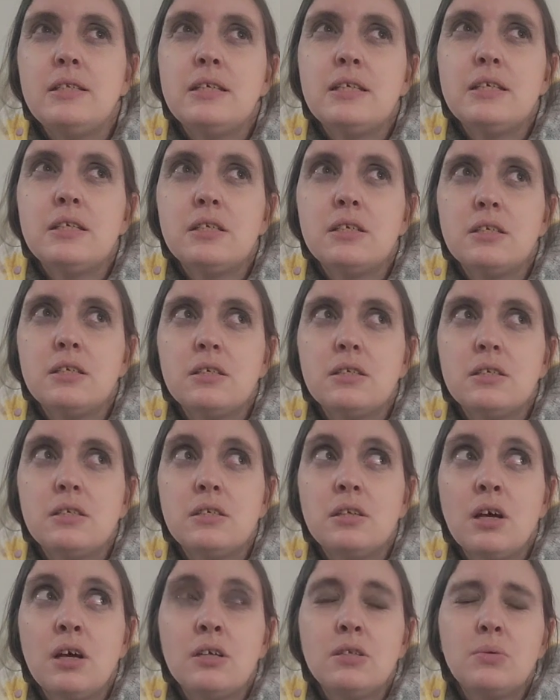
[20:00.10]
did
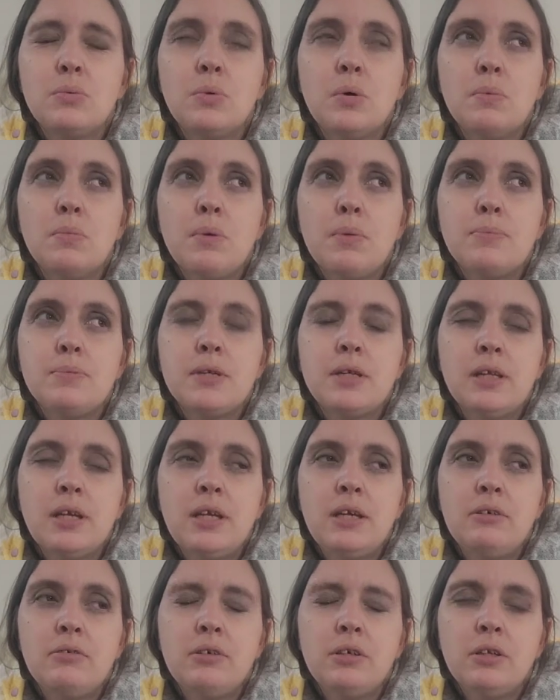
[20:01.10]
start to warm up to
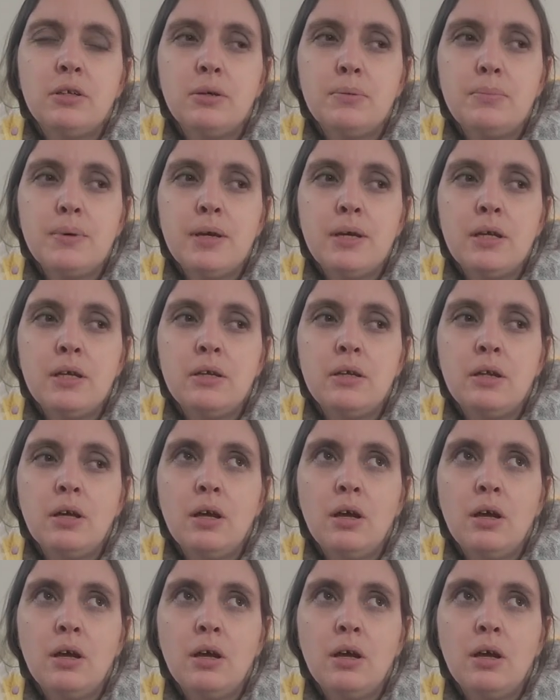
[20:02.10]
Lena a little bit,